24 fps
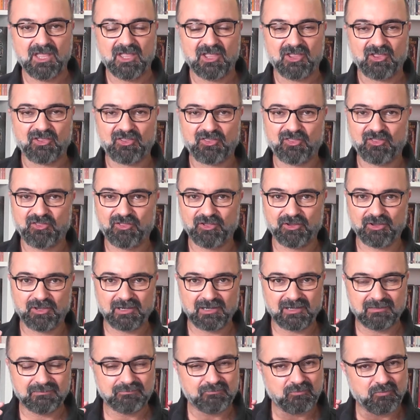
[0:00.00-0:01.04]

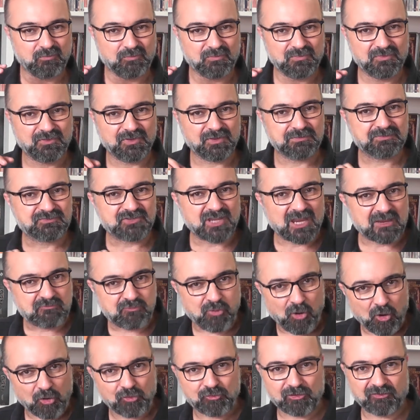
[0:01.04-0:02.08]
the
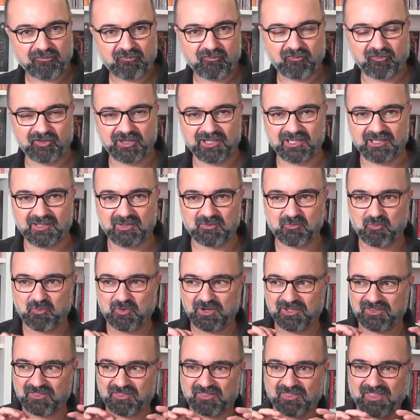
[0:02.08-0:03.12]
typography,
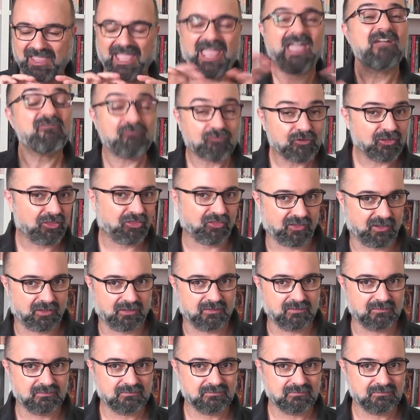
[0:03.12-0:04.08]
with everything.